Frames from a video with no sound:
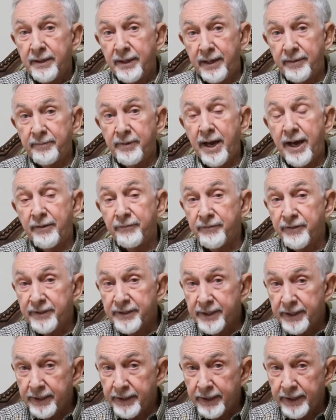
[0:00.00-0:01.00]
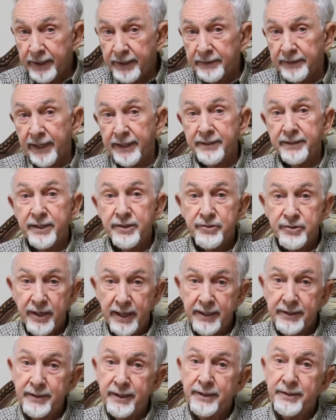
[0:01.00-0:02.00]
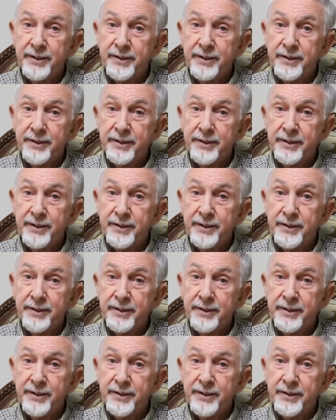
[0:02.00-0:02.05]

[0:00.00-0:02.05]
I'm not fatigued like they say the